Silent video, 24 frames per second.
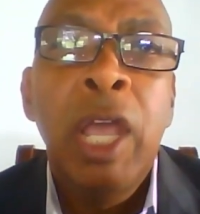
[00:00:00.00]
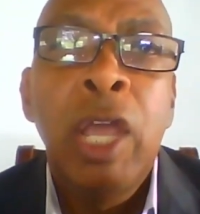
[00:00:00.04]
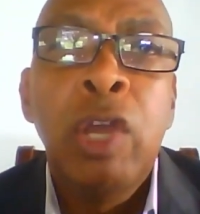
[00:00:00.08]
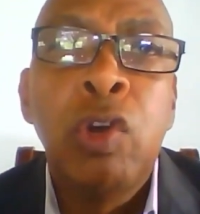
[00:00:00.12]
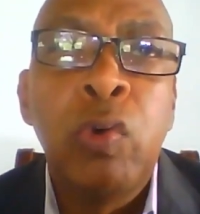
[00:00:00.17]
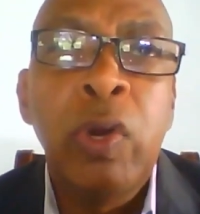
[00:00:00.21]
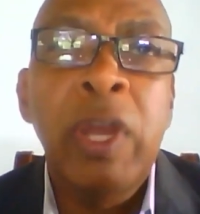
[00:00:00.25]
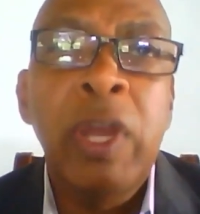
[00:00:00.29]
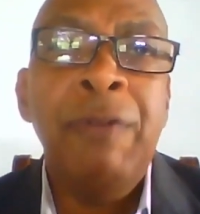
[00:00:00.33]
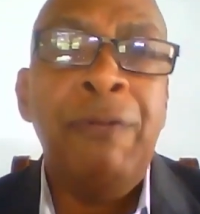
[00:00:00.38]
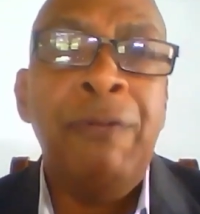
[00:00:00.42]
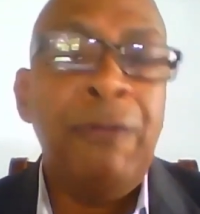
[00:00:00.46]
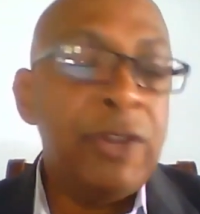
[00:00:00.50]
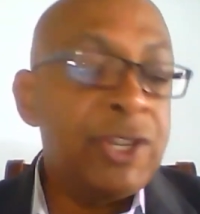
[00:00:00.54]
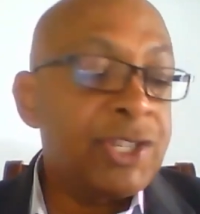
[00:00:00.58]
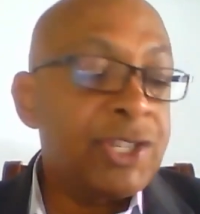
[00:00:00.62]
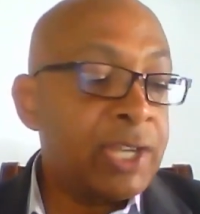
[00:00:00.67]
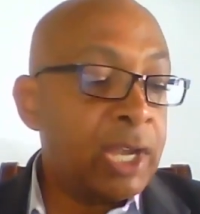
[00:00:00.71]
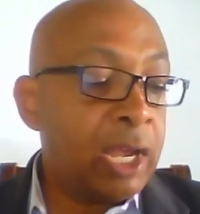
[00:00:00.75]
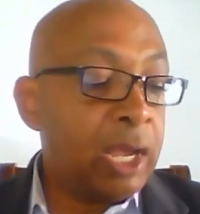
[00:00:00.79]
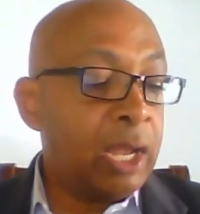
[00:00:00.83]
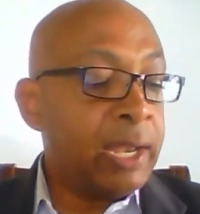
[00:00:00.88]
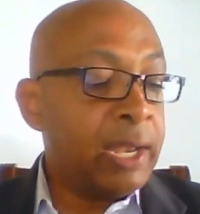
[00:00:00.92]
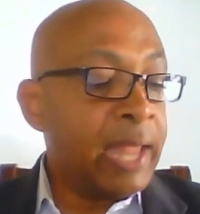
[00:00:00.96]
Grief is
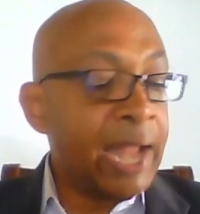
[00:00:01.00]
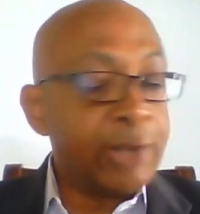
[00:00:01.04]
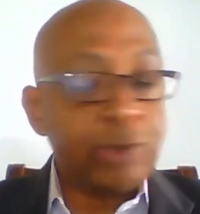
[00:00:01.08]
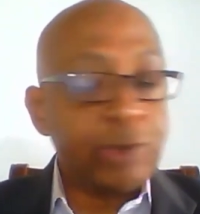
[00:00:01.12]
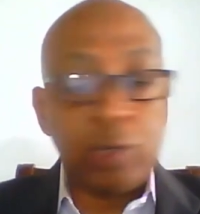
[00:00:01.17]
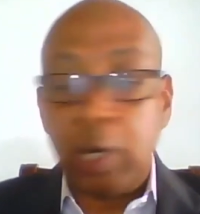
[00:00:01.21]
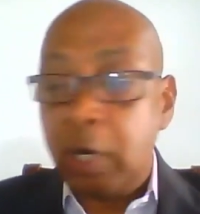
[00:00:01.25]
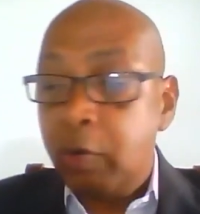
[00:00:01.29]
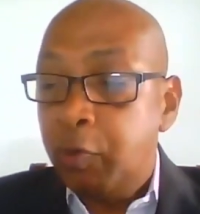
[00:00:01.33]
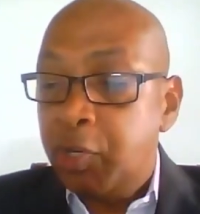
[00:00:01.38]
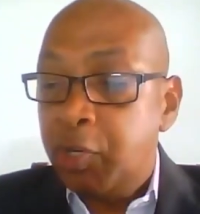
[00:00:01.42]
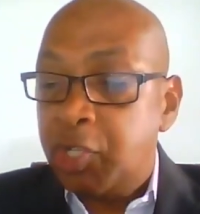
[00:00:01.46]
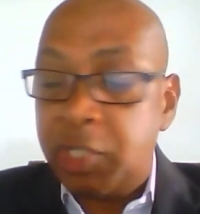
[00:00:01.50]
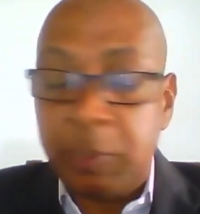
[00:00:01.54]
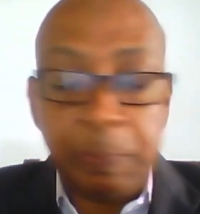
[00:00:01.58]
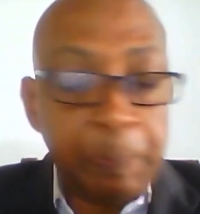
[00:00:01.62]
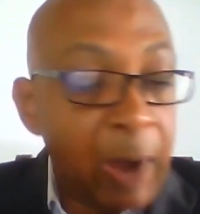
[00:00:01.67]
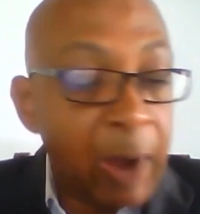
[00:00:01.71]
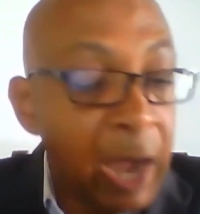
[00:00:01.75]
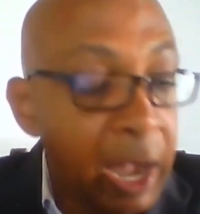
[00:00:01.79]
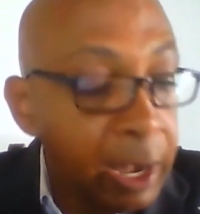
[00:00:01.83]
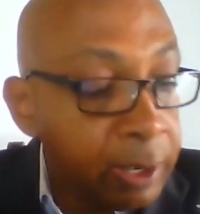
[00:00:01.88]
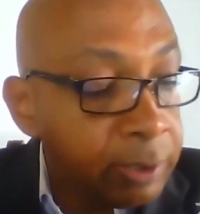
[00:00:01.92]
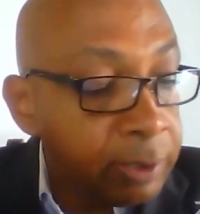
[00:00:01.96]
a natural
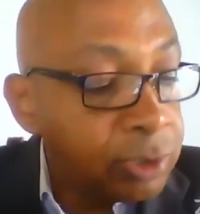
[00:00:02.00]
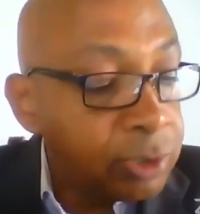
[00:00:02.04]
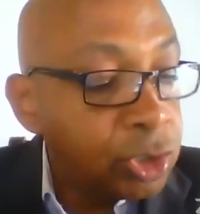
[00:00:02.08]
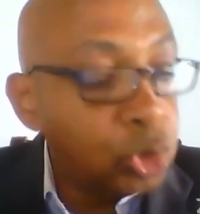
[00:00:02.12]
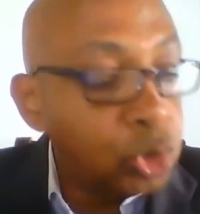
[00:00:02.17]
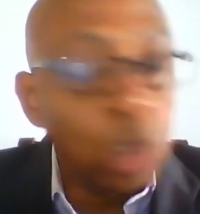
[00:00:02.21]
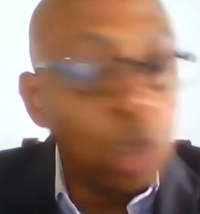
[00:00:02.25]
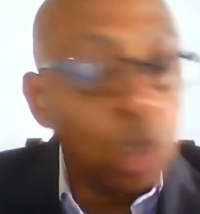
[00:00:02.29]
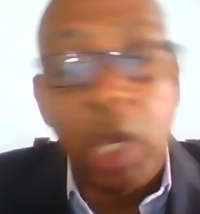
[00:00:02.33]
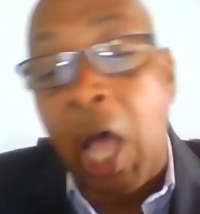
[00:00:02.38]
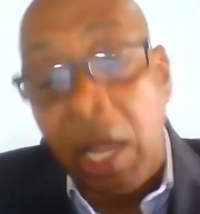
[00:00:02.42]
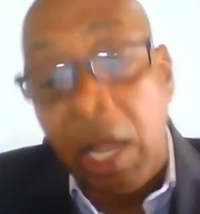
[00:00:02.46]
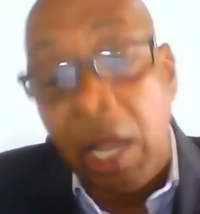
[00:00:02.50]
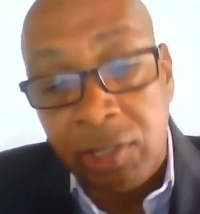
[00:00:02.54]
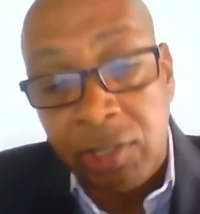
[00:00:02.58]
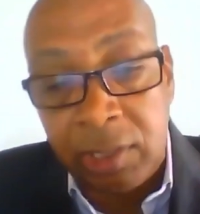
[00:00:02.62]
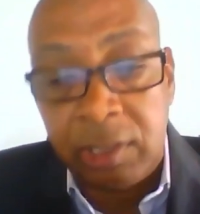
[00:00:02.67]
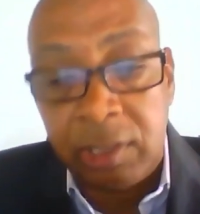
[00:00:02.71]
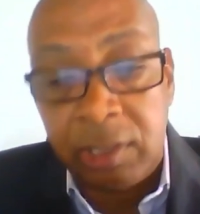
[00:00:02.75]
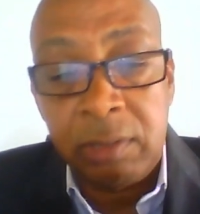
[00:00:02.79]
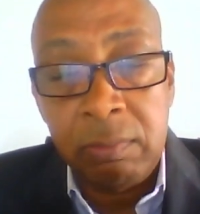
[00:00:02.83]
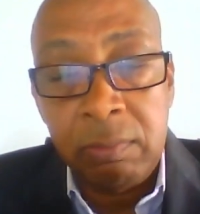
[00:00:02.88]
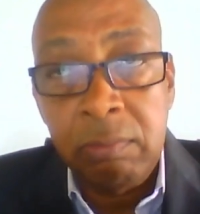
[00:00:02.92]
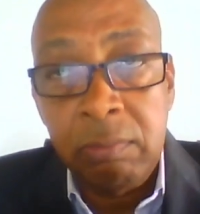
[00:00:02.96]
response to
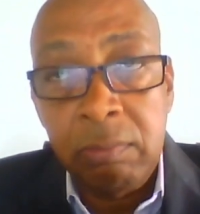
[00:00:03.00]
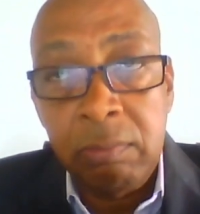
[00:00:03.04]
loss.